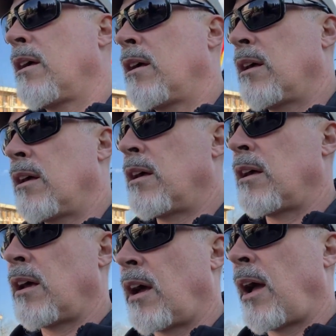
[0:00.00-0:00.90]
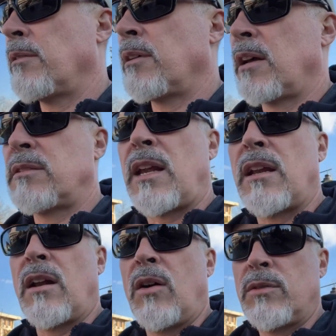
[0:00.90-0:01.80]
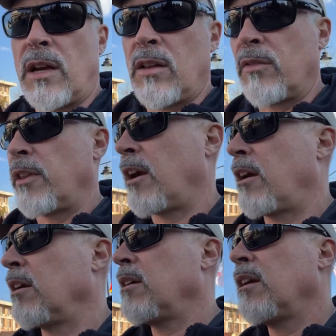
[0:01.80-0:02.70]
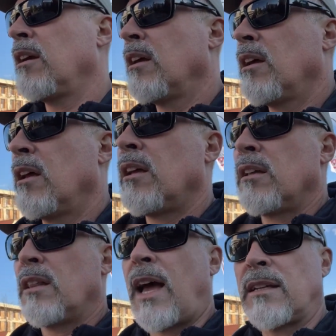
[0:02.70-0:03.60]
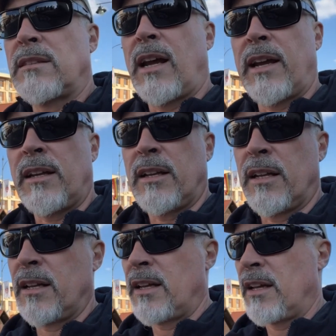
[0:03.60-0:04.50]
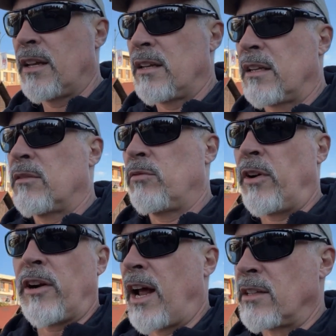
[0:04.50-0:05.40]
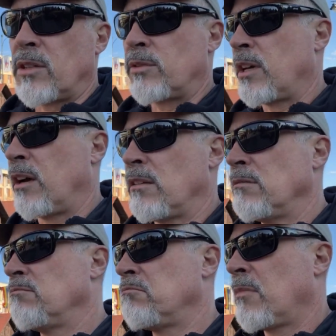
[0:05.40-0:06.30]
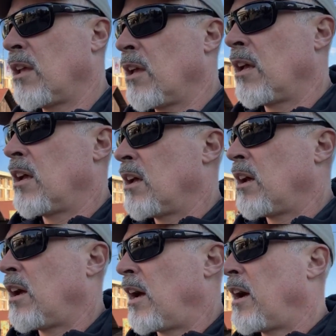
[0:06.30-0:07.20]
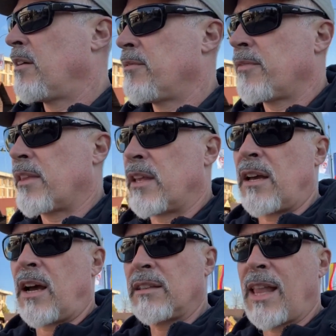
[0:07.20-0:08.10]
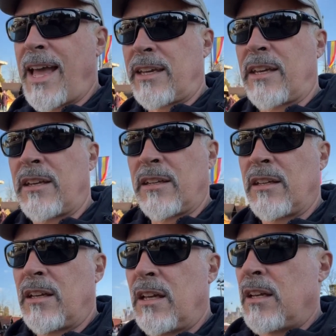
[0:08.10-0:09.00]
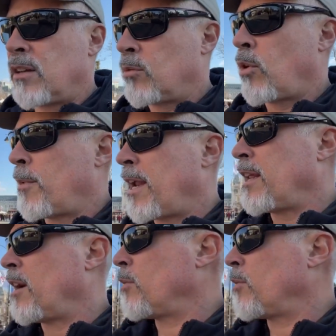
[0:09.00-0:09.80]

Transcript: I stayed at a hotel over there last night. Very nice hotel. Uh, Unlike Romania, what I've seen of